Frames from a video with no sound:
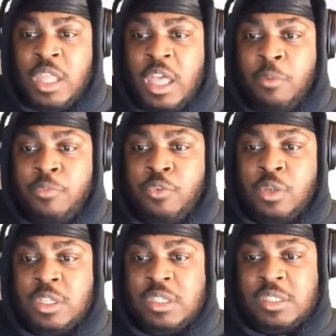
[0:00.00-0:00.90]
the helpful
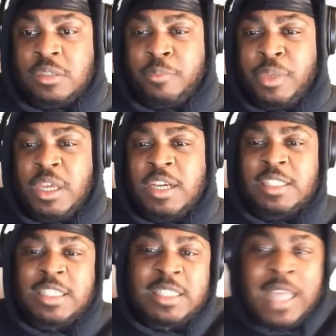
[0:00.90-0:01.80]
list
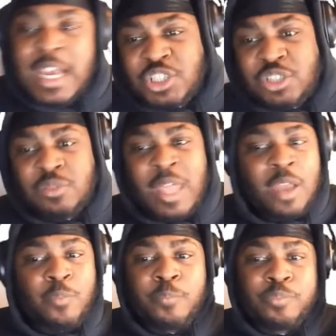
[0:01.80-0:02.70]
because he's not like,